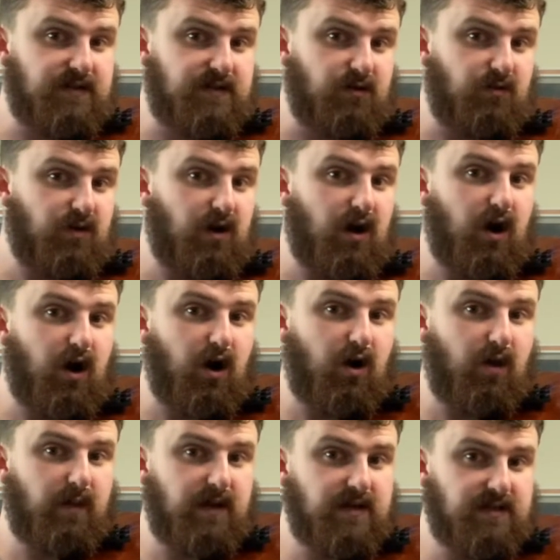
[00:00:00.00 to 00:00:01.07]
so we're
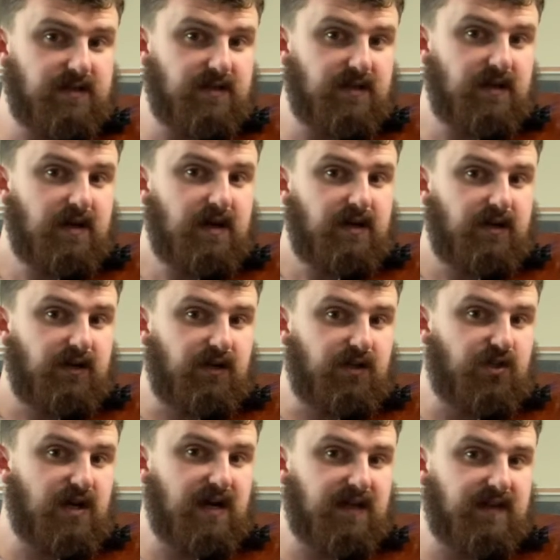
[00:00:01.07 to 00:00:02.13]
always going to
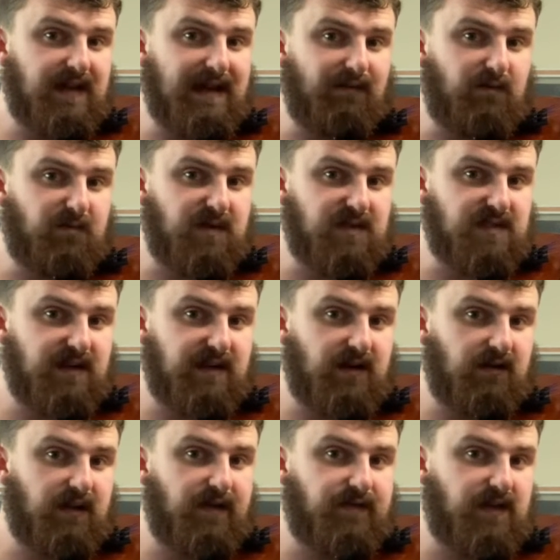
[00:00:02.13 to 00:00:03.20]
check that when we set our
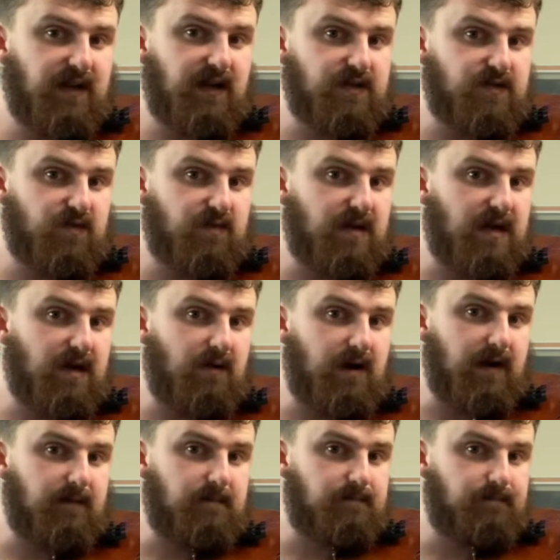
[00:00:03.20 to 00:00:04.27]
left hands from now
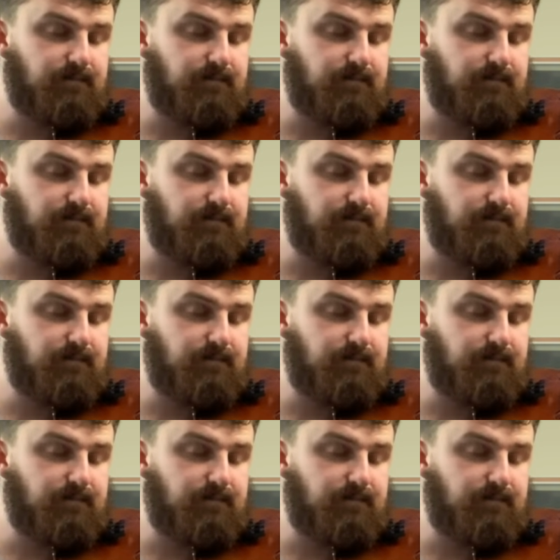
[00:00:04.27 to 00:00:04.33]
on.